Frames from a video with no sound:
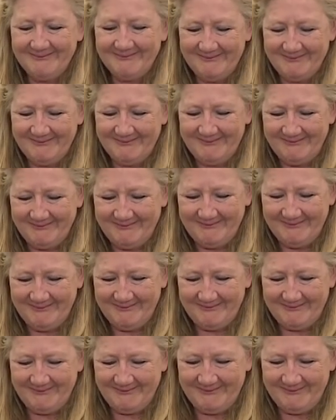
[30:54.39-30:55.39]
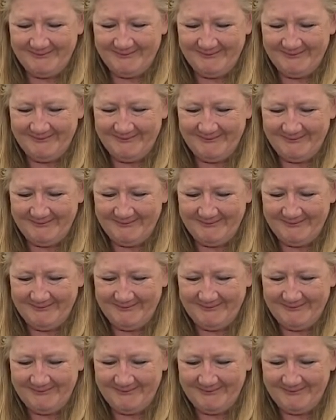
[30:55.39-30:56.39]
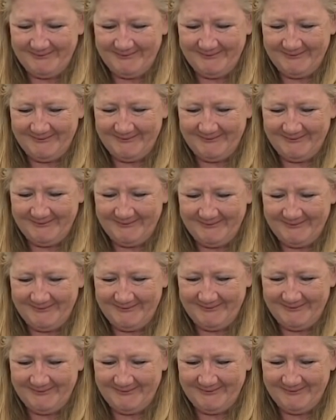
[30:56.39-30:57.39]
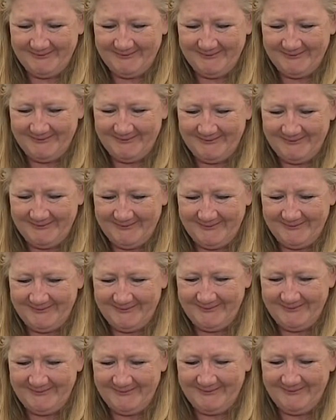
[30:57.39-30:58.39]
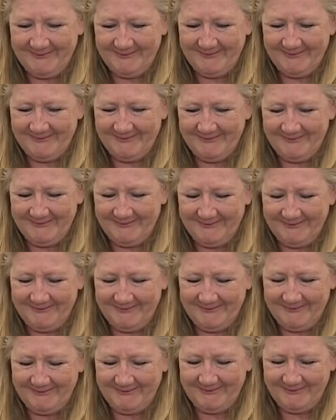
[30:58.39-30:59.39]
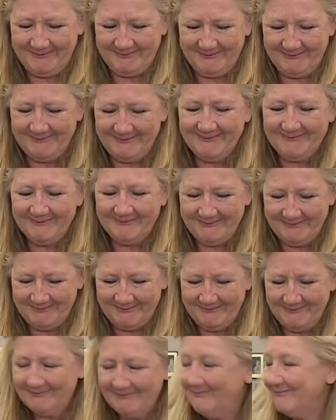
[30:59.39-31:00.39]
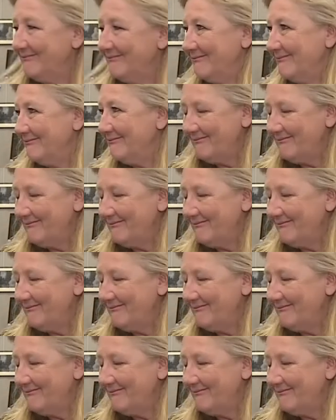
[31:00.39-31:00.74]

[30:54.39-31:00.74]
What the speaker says: This person isn't speaking.